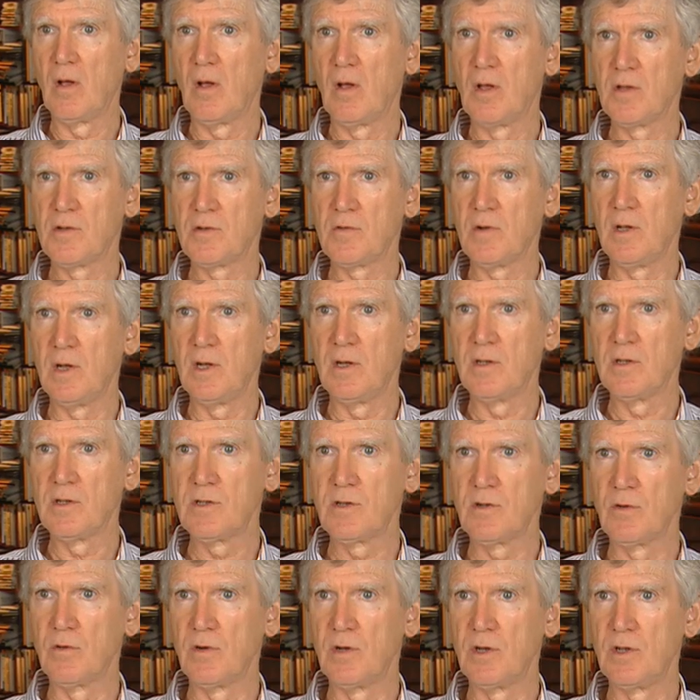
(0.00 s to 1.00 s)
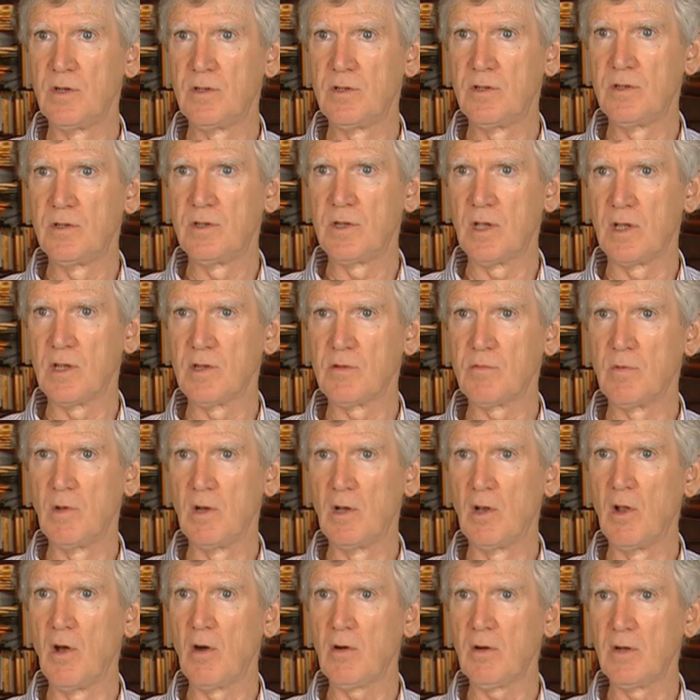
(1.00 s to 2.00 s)
Australian storytellers were
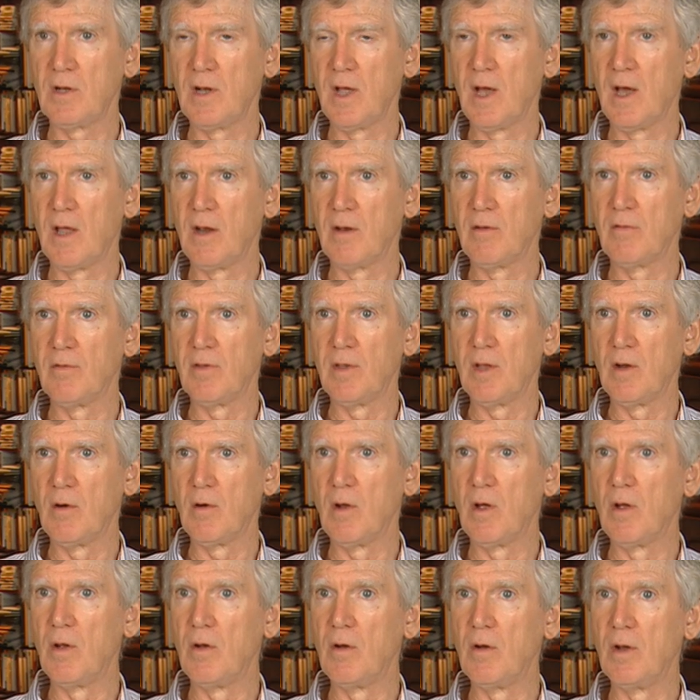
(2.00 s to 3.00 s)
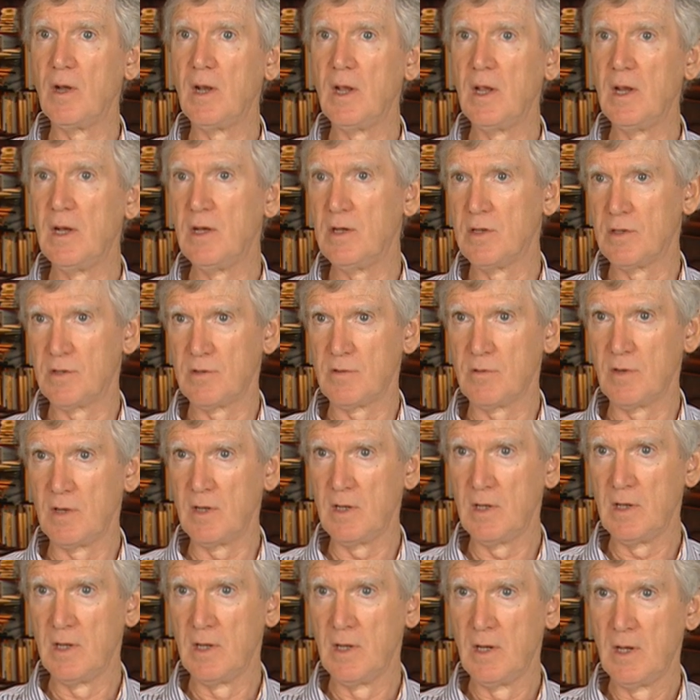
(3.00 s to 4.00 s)
locked out of their own industry.